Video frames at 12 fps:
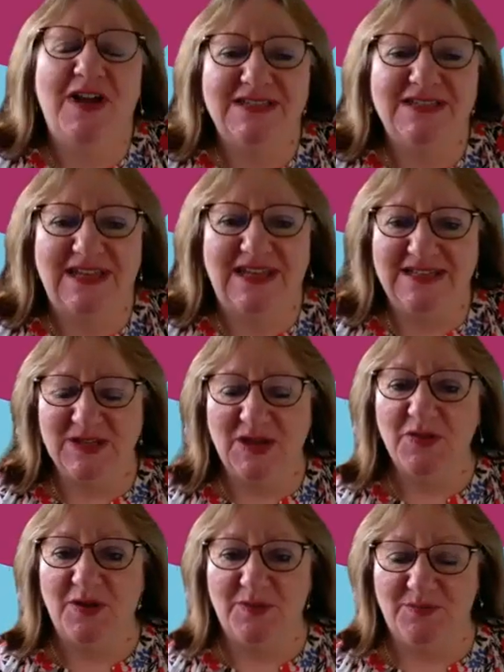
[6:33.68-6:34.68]
the first thing is
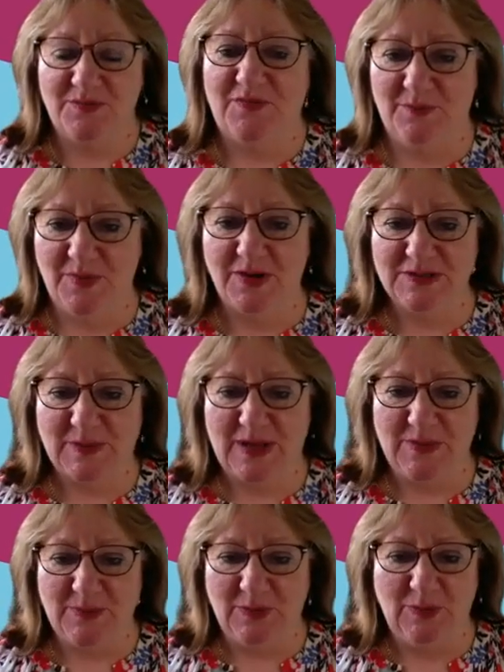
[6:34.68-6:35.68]
that for most
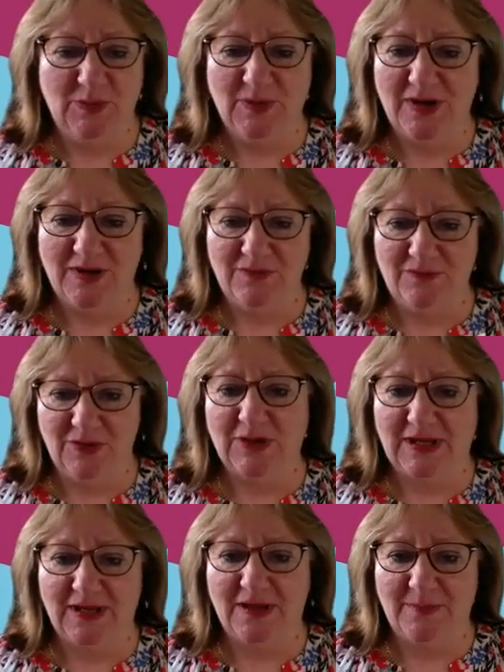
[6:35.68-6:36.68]
people,
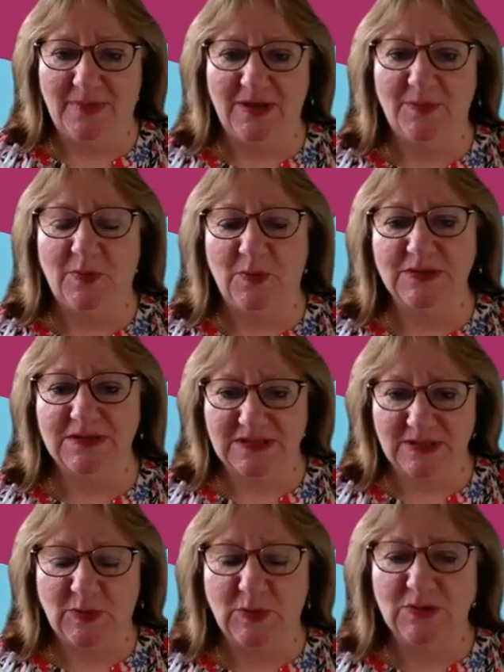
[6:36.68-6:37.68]
looking at menopause and
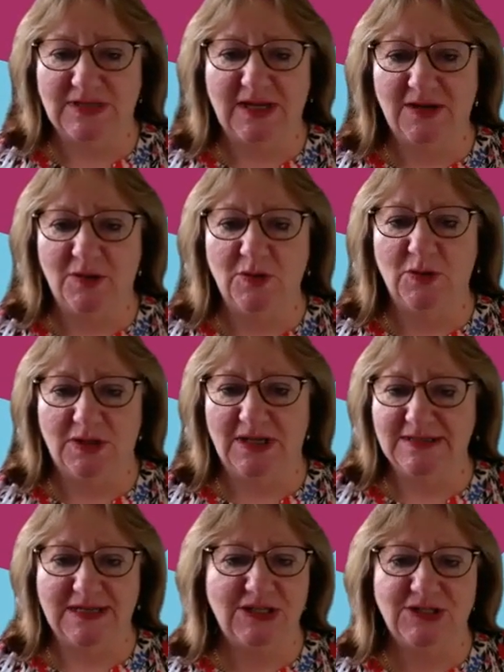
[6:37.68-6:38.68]
supporting in an
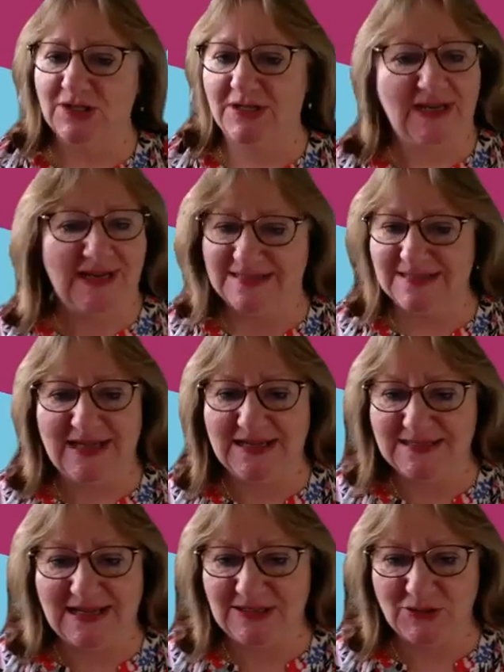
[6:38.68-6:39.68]
organisation isn't
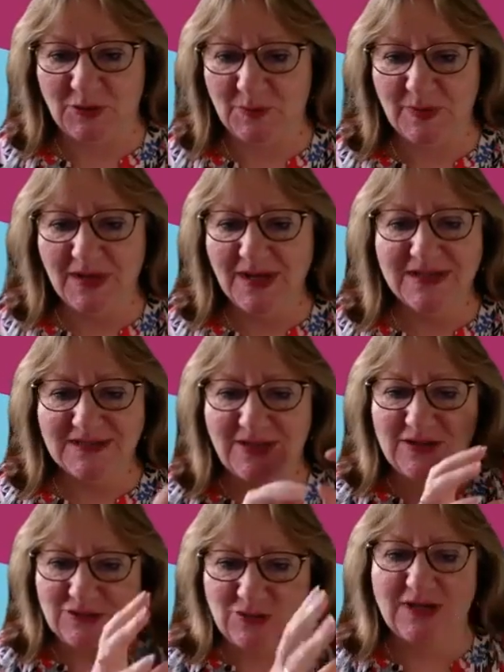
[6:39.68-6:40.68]
their day job. So
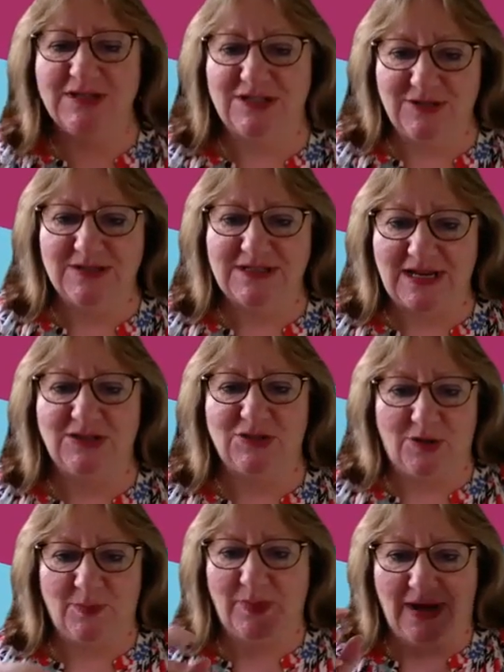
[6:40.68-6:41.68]
they're trying to do a day
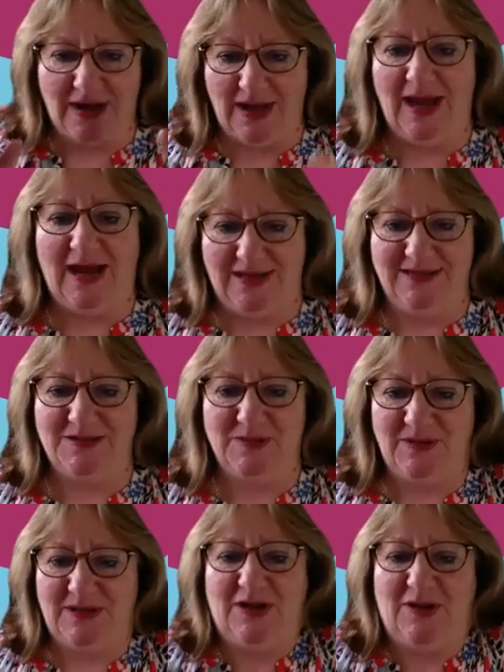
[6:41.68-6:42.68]
job and,
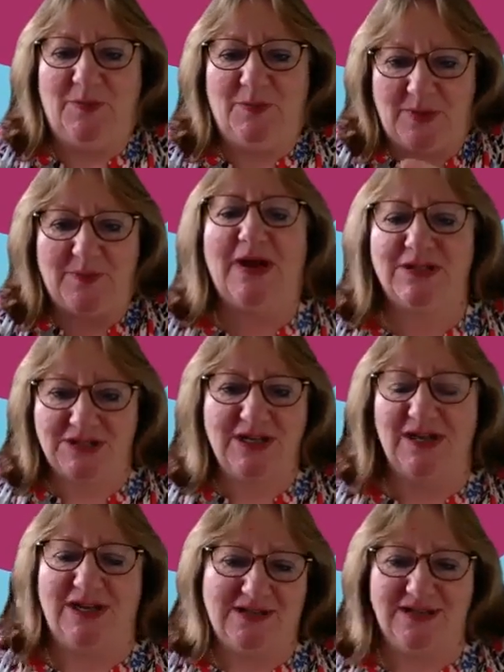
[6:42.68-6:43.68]
you know, be
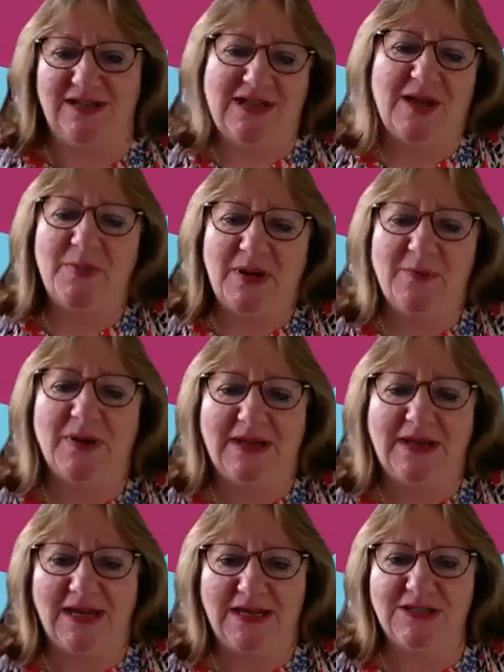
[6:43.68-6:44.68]
passionate and get people
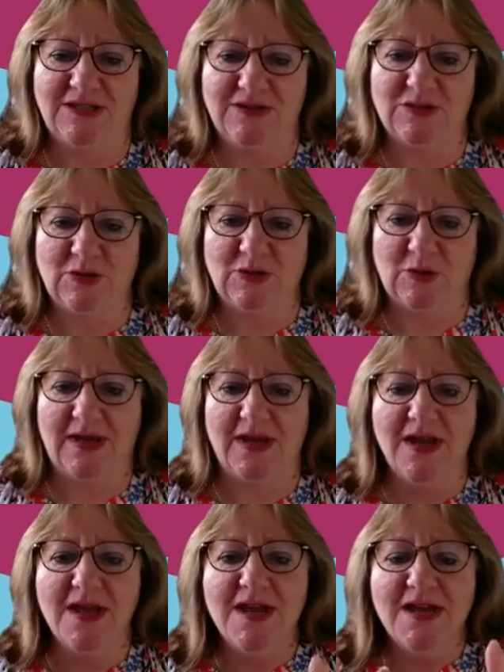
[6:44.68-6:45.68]
engaged in the
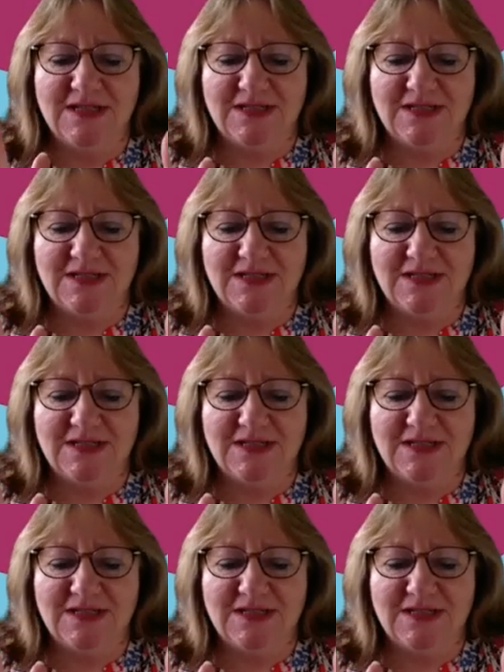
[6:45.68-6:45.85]
topic.